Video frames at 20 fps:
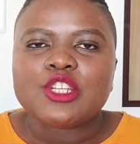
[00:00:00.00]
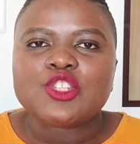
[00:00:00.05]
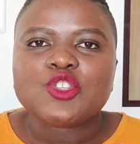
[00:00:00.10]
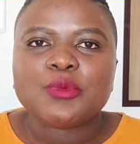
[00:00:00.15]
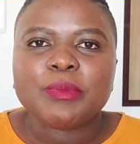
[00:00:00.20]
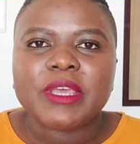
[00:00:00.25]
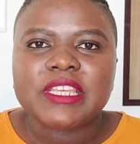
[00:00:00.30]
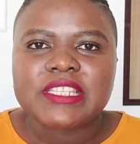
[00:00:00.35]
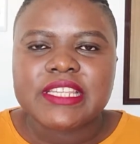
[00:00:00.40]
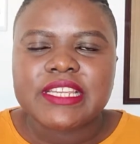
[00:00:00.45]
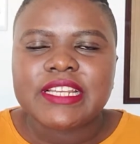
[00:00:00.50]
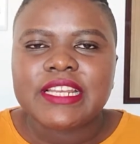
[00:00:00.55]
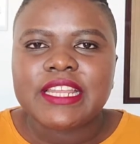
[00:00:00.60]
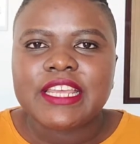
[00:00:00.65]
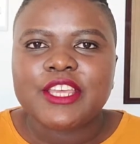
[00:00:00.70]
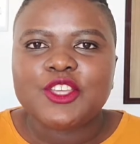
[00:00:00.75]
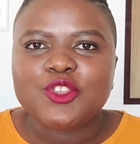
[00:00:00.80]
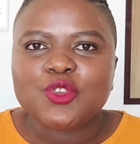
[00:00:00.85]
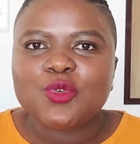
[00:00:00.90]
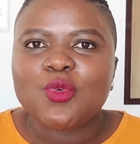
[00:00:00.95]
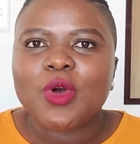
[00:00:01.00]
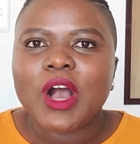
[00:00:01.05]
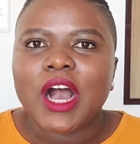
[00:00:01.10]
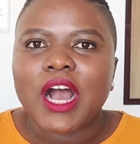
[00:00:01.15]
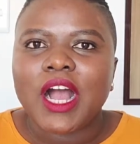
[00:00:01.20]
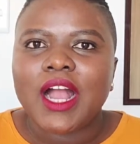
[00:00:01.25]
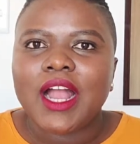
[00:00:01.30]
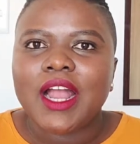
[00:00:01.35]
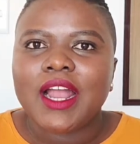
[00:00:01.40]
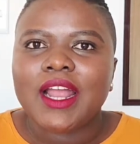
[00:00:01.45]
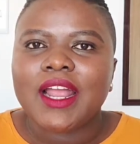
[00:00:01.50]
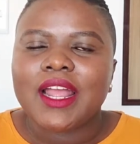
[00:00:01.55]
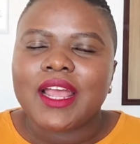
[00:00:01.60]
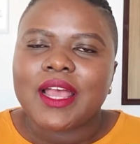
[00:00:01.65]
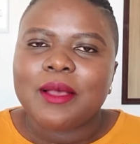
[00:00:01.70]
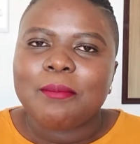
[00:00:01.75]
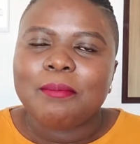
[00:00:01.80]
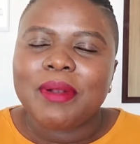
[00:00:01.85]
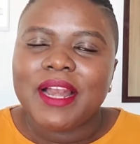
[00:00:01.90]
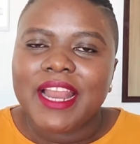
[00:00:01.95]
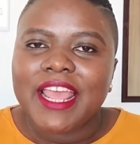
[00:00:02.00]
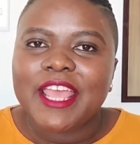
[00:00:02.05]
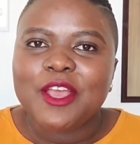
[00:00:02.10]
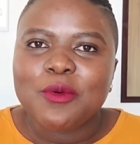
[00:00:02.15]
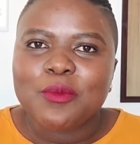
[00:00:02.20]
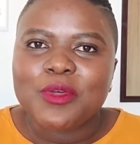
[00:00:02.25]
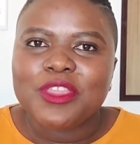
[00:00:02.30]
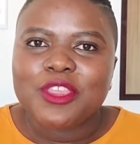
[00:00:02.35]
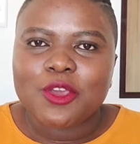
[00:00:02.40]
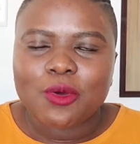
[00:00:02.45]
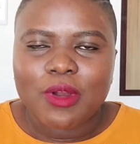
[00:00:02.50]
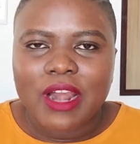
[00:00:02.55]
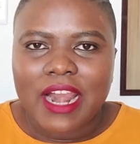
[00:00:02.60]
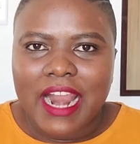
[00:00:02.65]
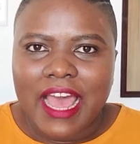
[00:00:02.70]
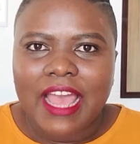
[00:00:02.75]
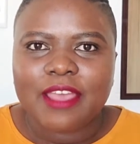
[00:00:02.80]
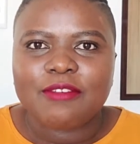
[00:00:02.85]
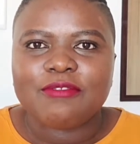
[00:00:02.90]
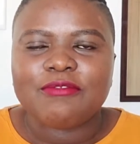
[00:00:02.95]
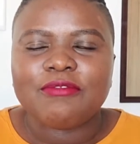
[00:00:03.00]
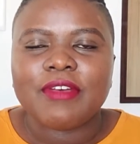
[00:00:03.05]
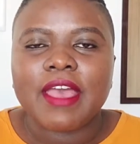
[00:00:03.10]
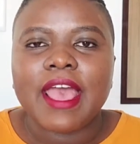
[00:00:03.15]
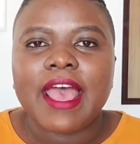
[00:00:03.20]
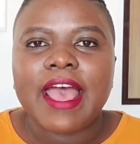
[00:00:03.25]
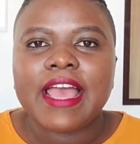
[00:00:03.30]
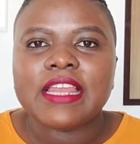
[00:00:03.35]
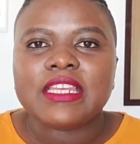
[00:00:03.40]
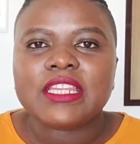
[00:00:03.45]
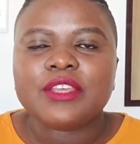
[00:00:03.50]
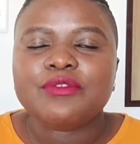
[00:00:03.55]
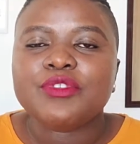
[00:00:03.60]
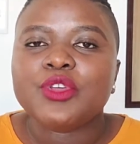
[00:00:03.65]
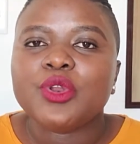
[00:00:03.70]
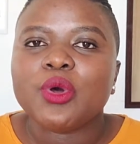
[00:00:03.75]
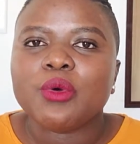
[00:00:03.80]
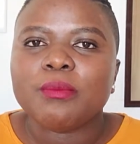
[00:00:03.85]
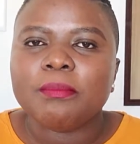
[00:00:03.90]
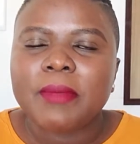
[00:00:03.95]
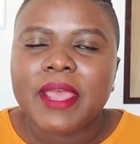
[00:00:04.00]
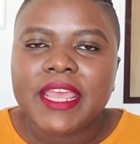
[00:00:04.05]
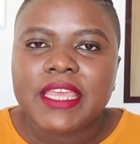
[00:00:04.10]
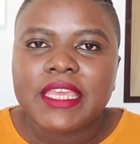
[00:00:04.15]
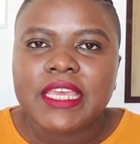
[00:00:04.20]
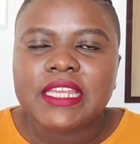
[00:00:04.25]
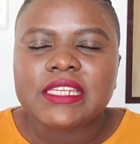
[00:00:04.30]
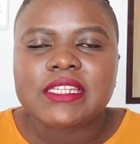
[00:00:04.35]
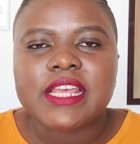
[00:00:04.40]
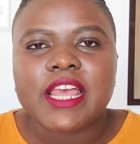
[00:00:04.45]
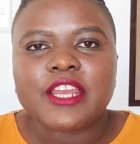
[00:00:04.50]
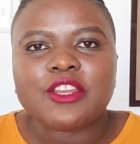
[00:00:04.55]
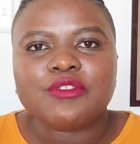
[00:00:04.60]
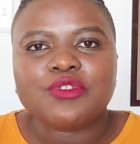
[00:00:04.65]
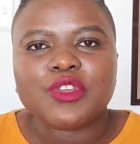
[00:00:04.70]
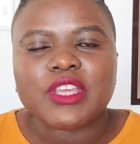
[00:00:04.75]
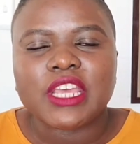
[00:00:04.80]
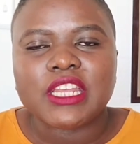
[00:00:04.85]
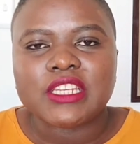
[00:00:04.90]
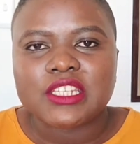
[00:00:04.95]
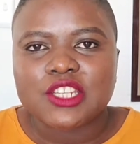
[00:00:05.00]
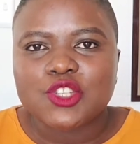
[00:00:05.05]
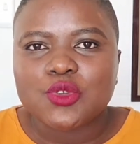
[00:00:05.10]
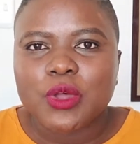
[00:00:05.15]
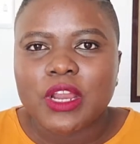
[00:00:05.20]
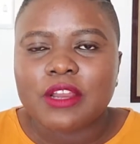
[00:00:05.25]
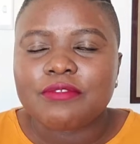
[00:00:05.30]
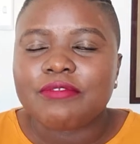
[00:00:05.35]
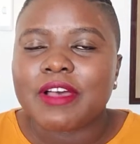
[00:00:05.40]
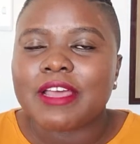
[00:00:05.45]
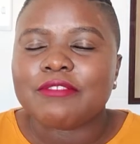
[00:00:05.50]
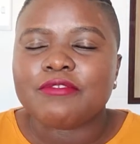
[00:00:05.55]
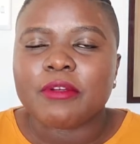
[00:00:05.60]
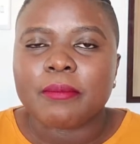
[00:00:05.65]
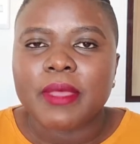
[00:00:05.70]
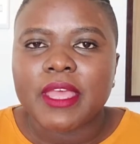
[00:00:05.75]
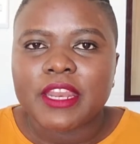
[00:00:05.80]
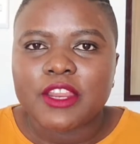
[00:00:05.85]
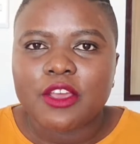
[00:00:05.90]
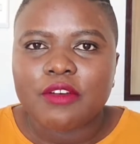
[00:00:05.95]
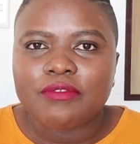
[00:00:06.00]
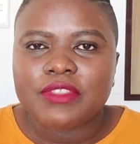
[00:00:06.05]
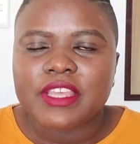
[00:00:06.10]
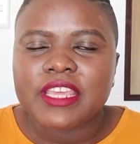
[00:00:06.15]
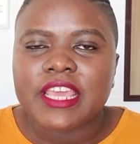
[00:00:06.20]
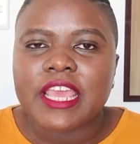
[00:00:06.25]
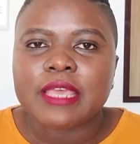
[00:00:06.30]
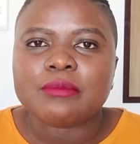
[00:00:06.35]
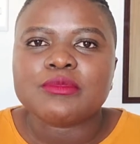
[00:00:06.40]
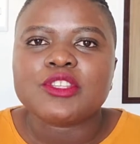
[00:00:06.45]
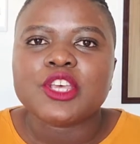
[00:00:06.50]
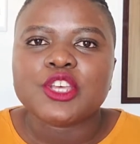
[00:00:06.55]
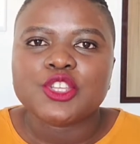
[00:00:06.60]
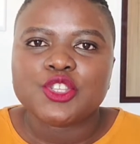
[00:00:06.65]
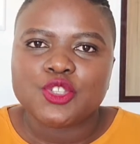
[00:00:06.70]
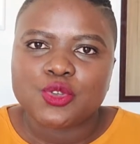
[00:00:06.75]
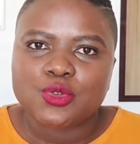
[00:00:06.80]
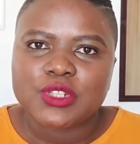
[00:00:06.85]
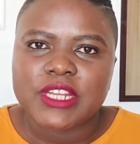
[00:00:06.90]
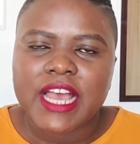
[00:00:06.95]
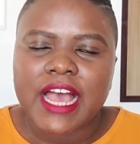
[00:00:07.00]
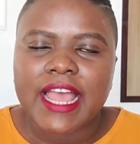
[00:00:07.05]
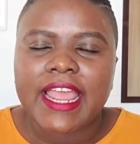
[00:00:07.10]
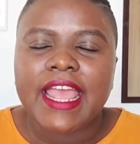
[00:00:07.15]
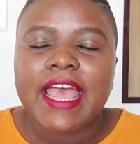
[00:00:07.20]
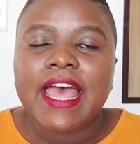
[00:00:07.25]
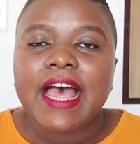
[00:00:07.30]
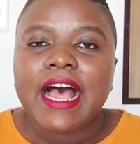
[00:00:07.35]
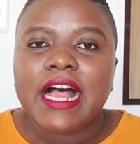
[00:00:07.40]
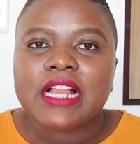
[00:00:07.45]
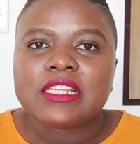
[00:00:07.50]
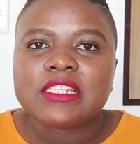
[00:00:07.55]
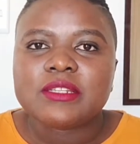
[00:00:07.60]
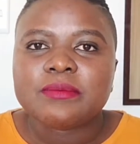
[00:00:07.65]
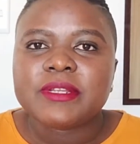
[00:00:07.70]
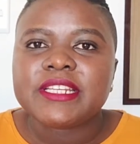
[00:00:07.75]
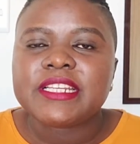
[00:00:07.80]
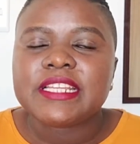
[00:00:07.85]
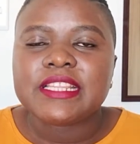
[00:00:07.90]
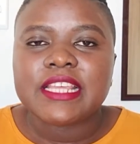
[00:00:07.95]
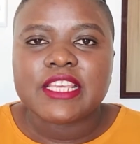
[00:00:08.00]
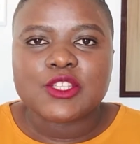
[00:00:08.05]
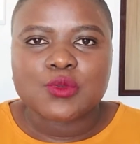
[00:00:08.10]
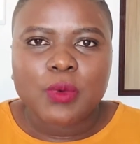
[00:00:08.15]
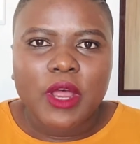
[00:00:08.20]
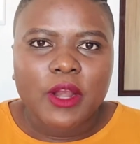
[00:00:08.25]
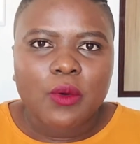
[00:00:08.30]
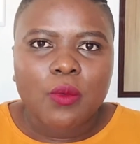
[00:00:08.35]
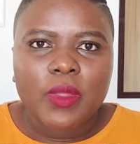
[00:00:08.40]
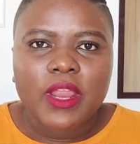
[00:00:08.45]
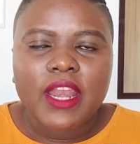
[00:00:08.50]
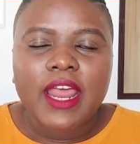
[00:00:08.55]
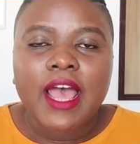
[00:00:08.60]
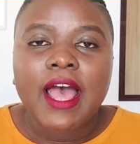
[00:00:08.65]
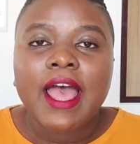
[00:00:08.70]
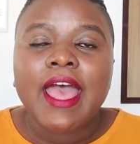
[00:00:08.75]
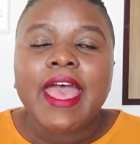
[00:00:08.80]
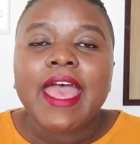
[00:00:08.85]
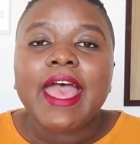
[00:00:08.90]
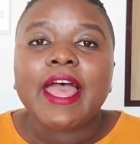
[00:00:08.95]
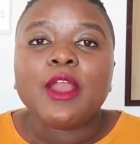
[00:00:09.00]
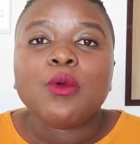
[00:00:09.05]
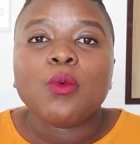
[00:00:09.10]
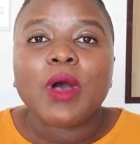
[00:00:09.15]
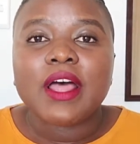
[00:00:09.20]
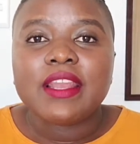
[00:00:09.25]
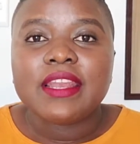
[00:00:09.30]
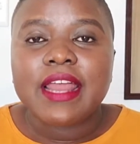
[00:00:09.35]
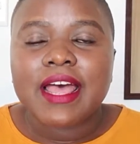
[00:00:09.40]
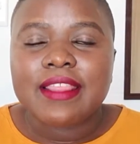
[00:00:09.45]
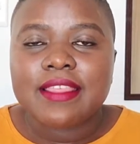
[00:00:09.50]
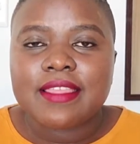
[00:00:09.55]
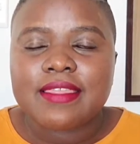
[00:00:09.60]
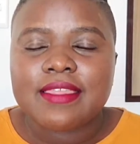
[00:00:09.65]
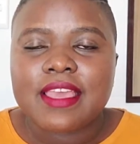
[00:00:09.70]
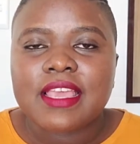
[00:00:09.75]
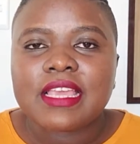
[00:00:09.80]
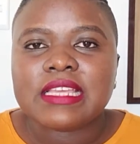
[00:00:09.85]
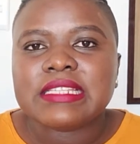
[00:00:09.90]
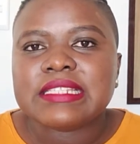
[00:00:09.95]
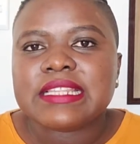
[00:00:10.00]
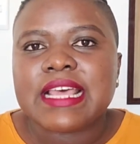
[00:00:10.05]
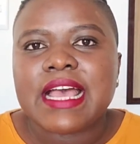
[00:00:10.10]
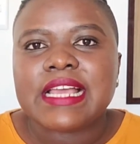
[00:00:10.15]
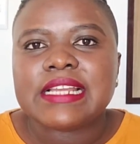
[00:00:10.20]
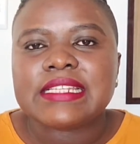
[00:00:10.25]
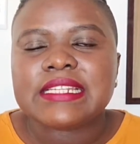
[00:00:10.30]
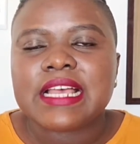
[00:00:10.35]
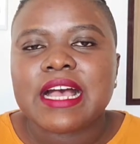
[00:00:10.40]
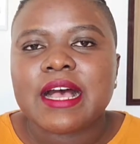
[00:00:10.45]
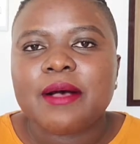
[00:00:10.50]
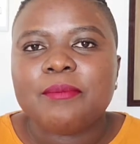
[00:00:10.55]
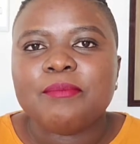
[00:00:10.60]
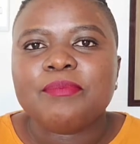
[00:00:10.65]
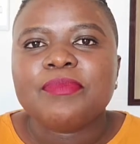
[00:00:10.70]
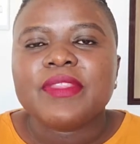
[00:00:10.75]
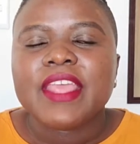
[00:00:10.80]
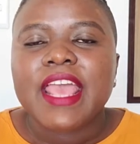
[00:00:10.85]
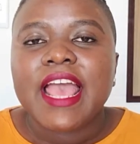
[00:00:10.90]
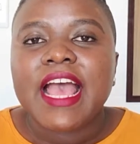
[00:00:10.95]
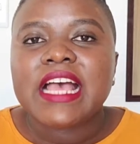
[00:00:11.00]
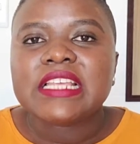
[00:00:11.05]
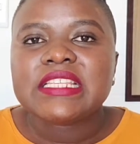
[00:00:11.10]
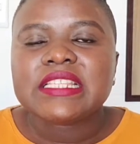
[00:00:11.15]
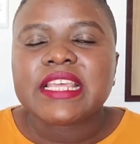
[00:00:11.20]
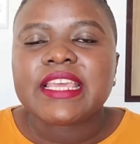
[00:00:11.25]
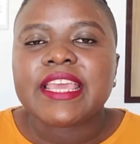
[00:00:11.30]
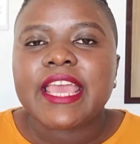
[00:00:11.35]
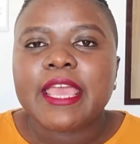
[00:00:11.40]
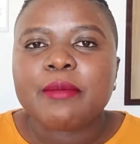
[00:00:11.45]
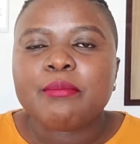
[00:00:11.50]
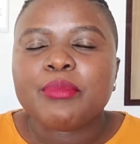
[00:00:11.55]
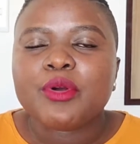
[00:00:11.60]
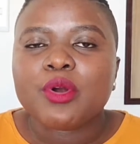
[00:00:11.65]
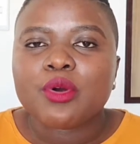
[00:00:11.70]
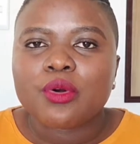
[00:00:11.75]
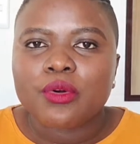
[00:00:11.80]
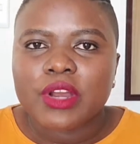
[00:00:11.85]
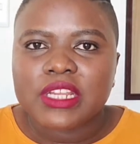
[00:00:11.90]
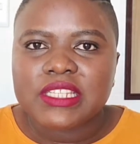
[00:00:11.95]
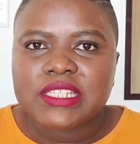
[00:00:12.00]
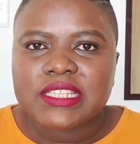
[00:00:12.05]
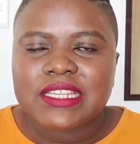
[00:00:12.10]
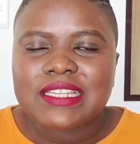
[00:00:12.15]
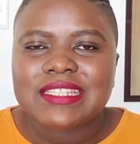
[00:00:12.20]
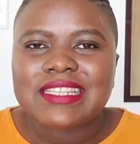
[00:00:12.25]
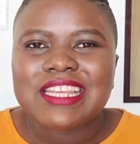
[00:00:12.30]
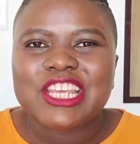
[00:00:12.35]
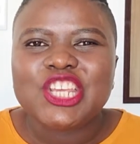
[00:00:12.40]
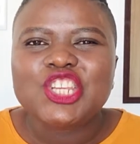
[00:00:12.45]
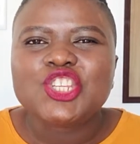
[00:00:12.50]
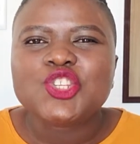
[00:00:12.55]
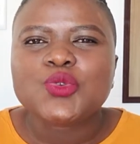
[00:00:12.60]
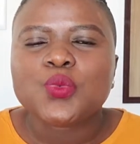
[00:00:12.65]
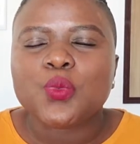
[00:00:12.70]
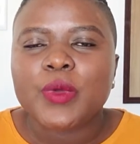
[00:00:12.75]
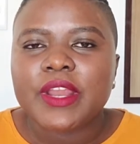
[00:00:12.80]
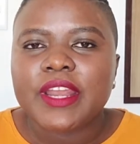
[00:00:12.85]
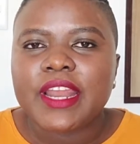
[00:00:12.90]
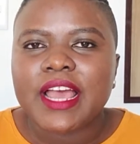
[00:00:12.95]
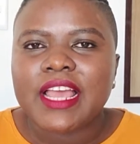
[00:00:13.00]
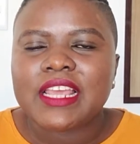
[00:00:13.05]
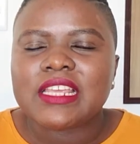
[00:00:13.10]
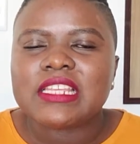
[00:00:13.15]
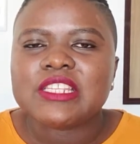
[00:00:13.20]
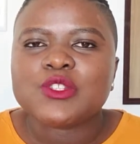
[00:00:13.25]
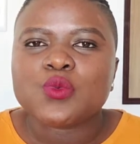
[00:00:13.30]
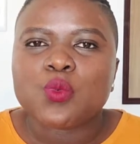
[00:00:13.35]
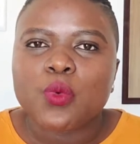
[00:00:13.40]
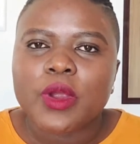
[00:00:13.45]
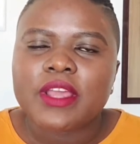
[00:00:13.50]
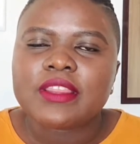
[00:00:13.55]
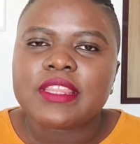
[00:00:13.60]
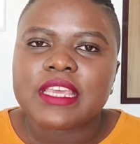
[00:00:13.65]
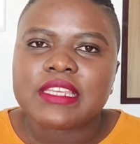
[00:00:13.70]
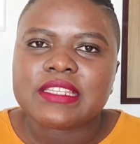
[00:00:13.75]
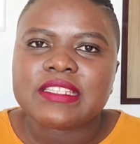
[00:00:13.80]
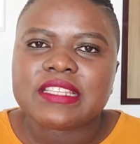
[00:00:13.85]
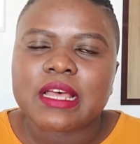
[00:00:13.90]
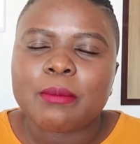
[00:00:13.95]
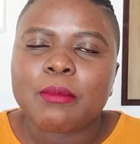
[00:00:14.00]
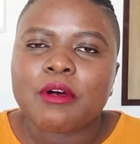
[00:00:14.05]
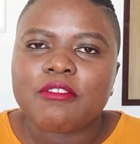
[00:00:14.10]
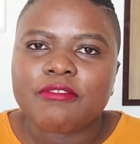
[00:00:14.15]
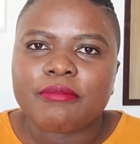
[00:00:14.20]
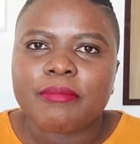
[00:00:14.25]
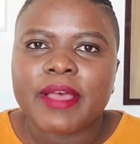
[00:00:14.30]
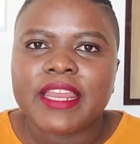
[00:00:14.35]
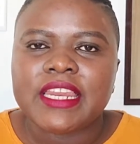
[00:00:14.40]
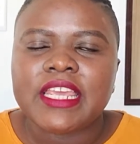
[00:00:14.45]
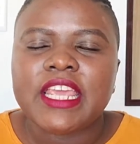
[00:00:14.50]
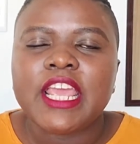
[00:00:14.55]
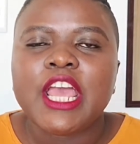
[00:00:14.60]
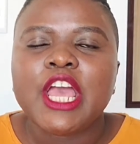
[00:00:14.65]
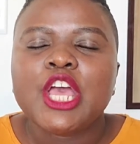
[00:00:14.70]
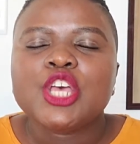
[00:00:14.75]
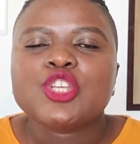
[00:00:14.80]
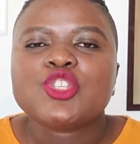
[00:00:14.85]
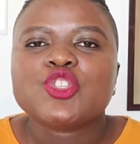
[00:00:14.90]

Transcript: So basically, you are playing with your life. And if you don't make it and if you get disqualified from any of the games, you die. Ultimately, there's one winner. And one other thing is that as the game progresses, each winner is worth a sum of money.